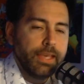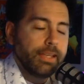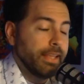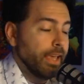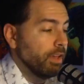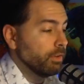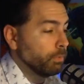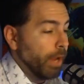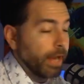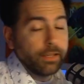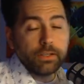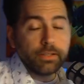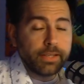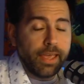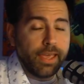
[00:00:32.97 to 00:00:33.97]
Now, the
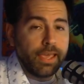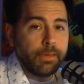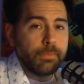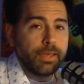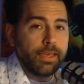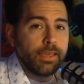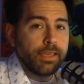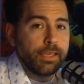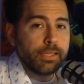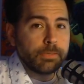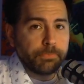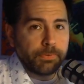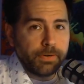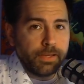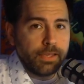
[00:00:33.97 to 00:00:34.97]
regular game is
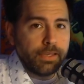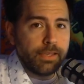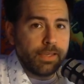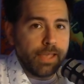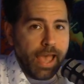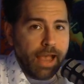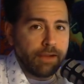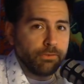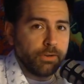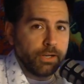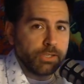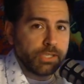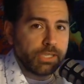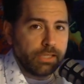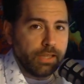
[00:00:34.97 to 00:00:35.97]
pretty
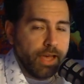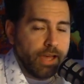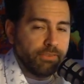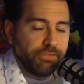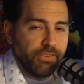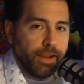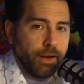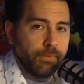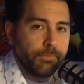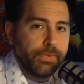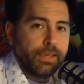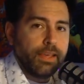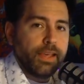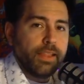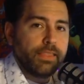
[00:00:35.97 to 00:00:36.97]
average slot fare.
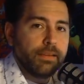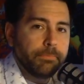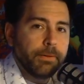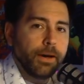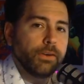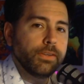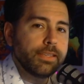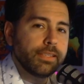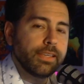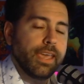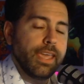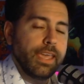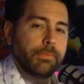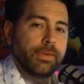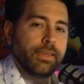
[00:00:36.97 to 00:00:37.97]
The bonus
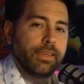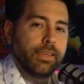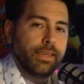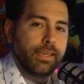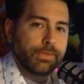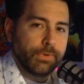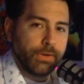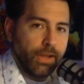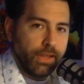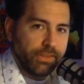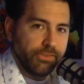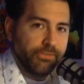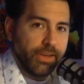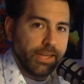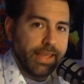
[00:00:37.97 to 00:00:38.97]
game is where all the
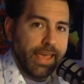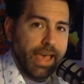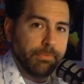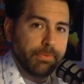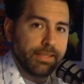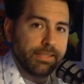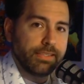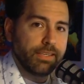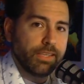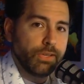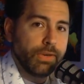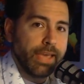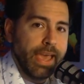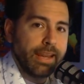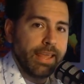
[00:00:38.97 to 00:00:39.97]
fun happens.
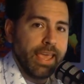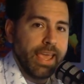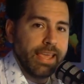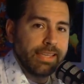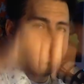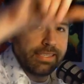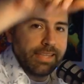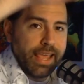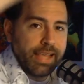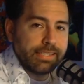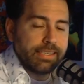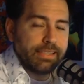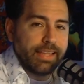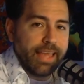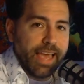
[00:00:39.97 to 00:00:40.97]
You get a Snakes
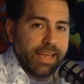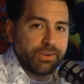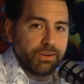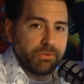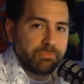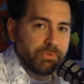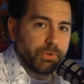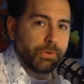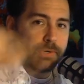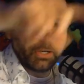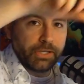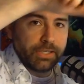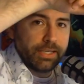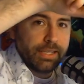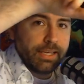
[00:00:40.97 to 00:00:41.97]
and Ladder
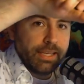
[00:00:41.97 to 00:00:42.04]
board.